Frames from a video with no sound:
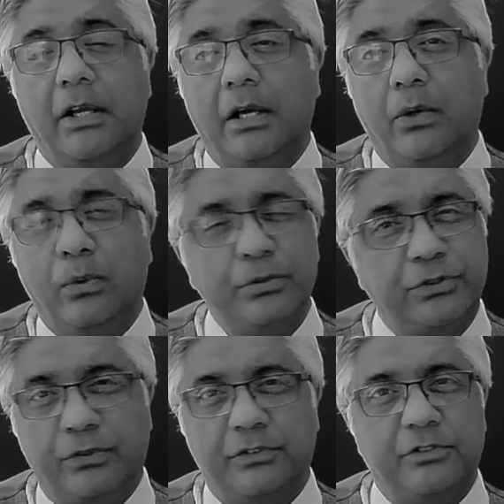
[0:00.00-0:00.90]

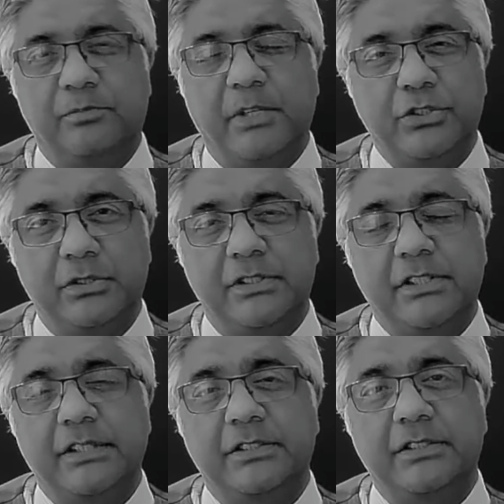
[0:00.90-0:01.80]
all sorts of
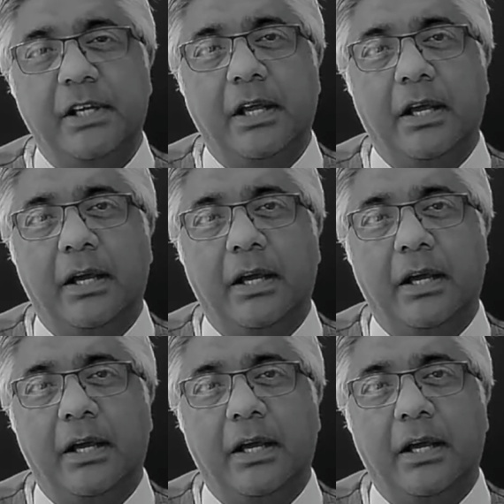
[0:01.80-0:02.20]
specialties.